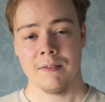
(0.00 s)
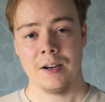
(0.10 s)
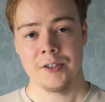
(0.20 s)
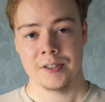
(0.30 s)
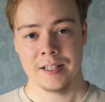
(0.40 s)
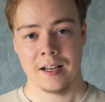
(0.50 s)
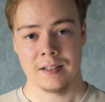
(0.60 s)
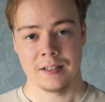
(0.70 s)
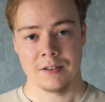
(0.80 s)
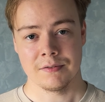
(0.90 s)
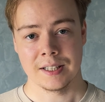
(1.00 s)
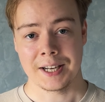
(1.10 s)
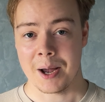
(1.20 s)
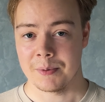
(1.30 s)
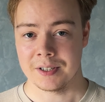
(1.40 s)
understanding of the
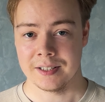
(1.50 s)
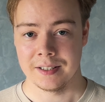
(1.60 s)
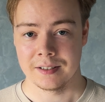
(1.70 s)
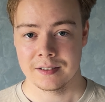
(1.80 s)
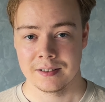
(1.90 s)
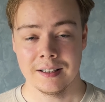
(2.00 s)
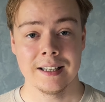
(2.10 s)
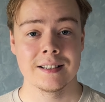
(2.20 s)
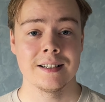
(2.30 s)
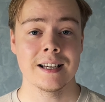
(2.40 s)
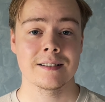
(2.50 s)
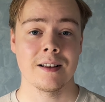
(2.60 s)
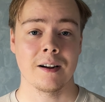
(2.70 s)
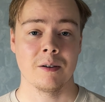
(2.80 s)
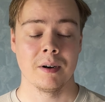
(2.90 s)
camera settings. Let's next
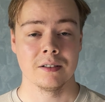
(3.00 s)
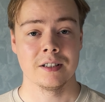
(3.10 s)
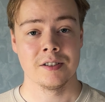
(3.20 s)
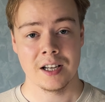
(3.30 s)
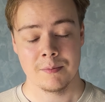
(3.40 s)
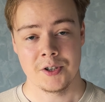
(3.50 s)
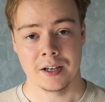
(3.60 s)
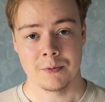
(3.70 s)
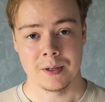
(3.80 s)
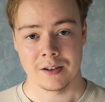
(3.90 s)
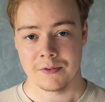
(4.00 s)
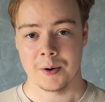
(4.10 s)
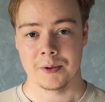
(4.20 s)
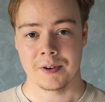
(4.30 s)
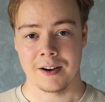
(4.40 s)
talk about the subject we are
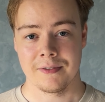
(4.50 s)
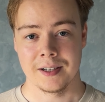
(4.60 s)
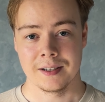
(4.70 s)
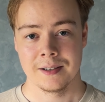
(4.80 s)
photographing,